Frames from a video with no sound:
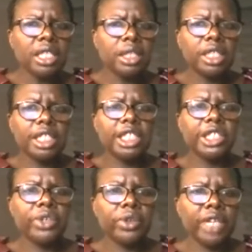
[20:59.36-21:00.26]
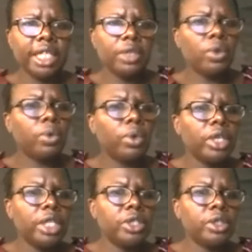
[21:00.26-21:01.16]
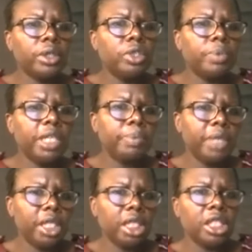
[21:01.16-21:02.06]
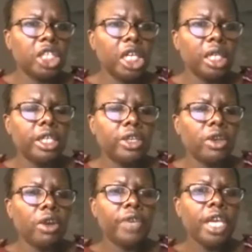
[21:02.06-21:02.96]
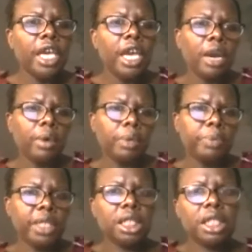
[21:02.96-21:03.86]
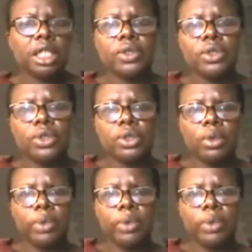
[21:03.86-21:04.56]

deteriorating, you want to intubate the patient early enough. Our patient, as you saw, we